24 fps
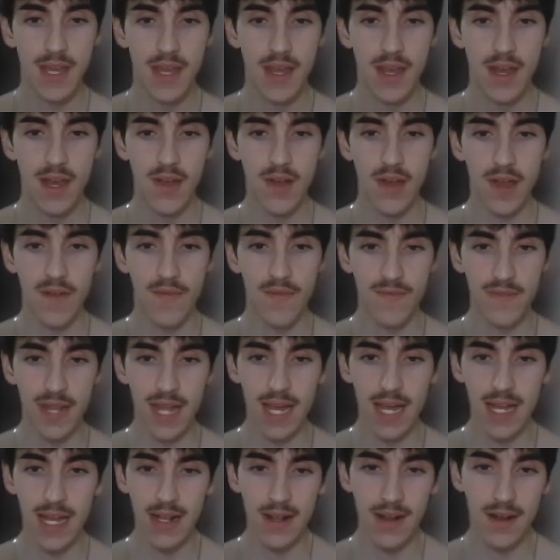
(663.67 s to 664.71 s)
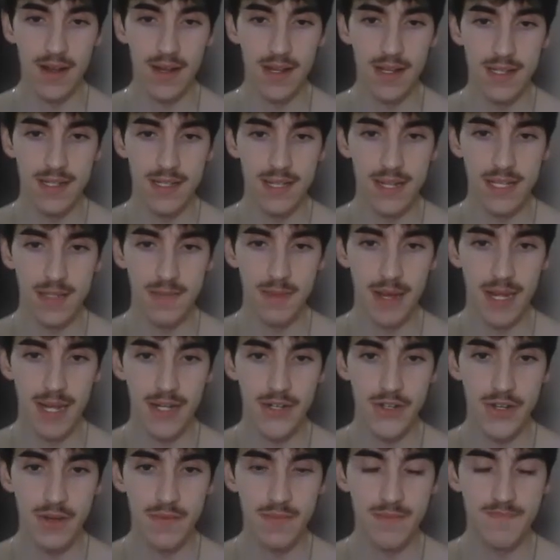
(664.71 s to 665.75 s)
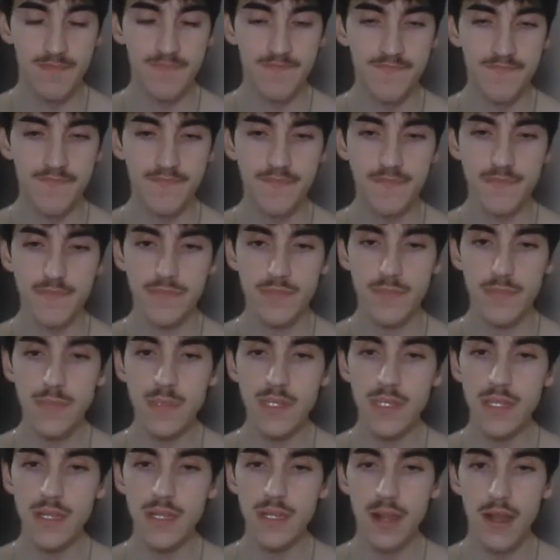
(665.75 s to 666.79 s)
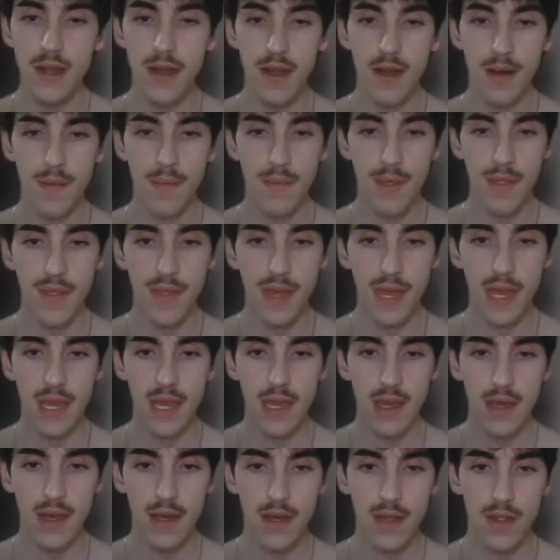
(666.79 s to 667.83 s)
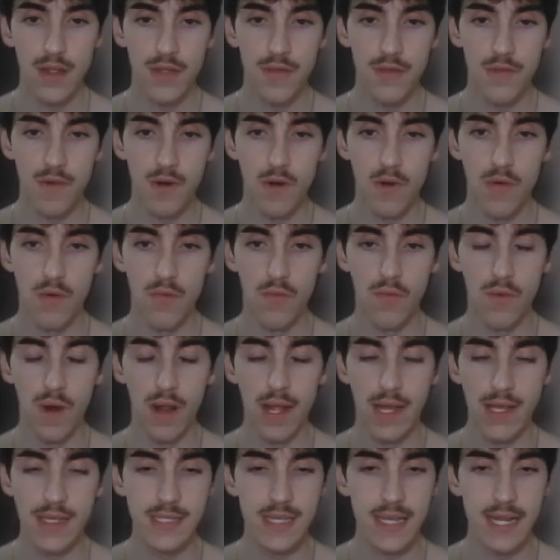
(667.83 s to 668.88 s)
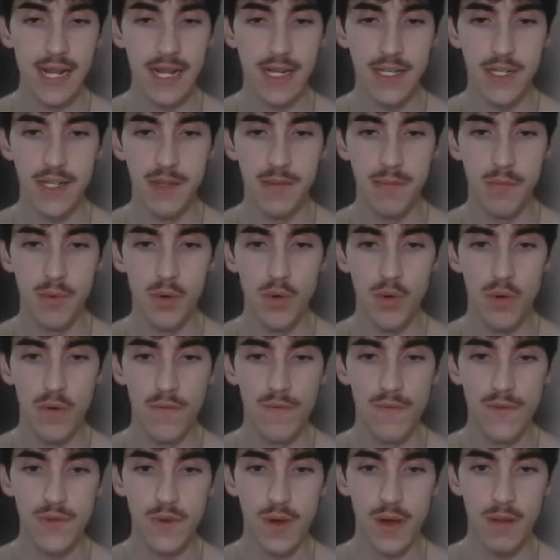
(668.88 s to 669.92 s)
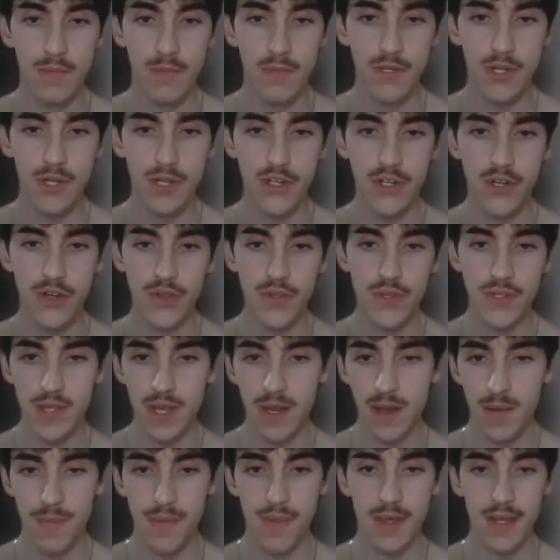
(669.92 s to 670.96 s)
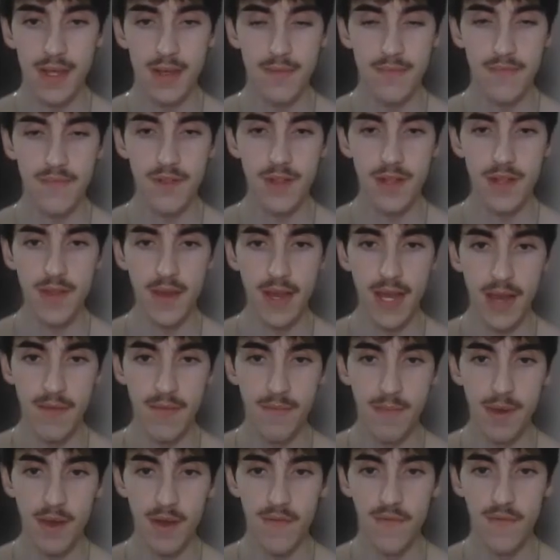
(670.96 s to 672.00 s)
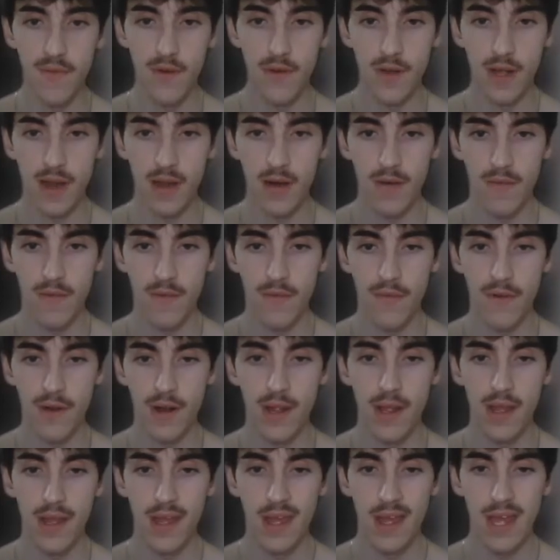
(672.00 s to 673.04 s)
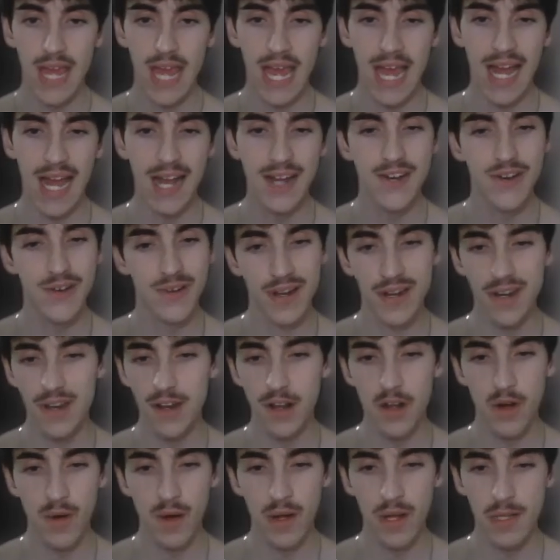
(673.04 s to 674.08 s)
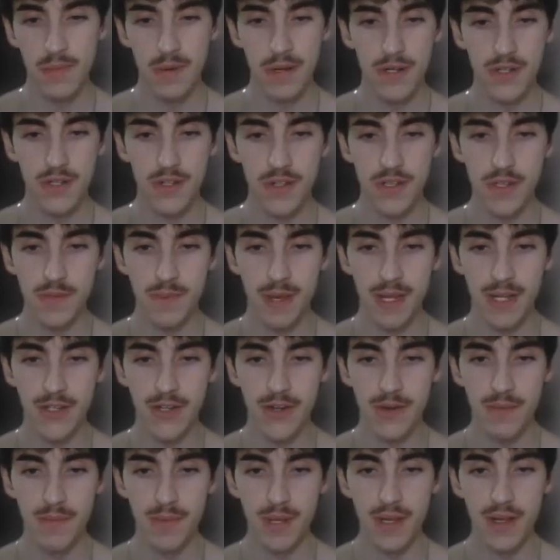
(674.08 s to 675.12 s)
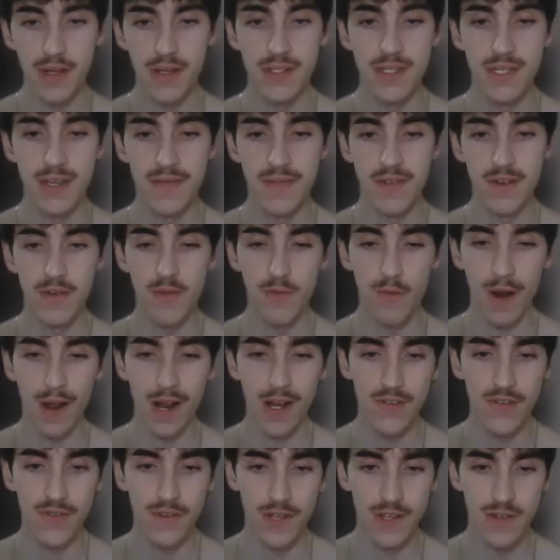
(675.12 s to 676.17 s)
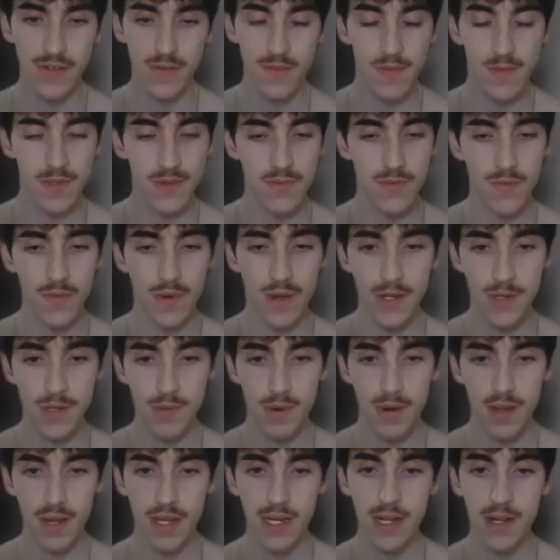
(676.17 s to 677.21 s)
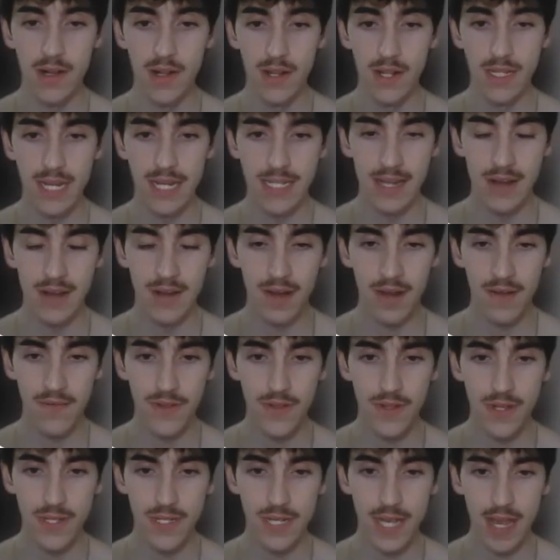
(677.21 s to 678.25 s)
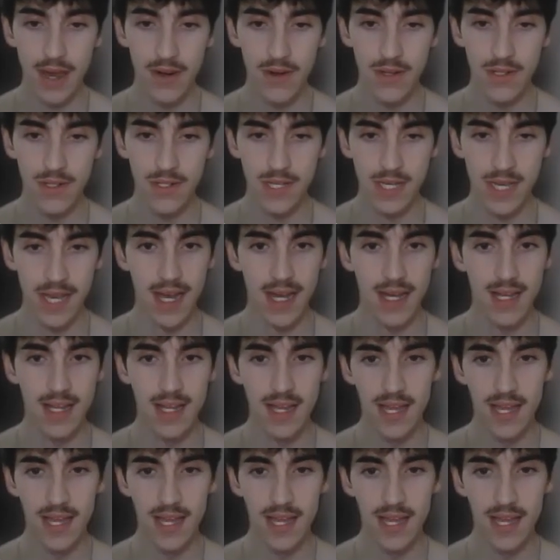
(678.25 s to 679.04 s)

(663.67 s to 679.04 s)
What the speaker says: Okay, Flygon into this matchup. They throw right as they get to the move, so I'm just going to shield this up. Thankfully, they give me a full counter for free. I don't need to go Ice Punch in this matchup because even a Rage Fist from this range probably nearly takes out after these counters. Yeah,